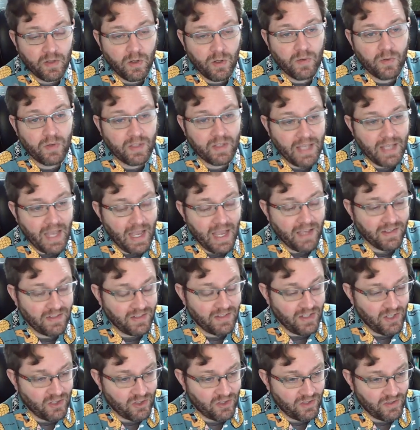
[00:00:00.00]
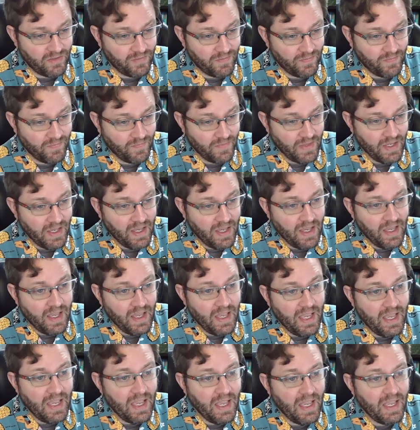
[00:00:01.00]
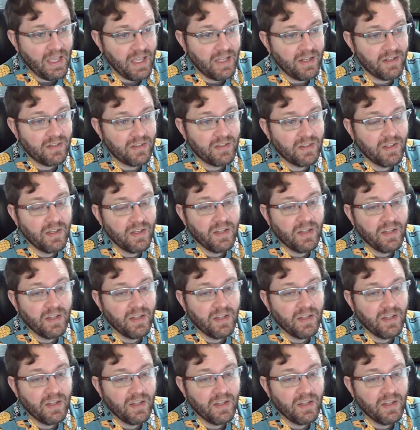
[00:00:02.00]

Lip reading: own a gas station and